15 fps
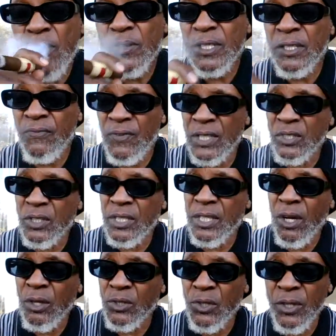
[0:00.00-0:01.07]
eventually it
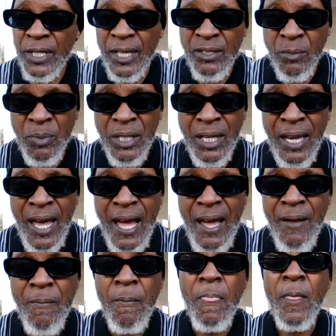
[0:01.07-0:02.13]
all turned out to be a lie,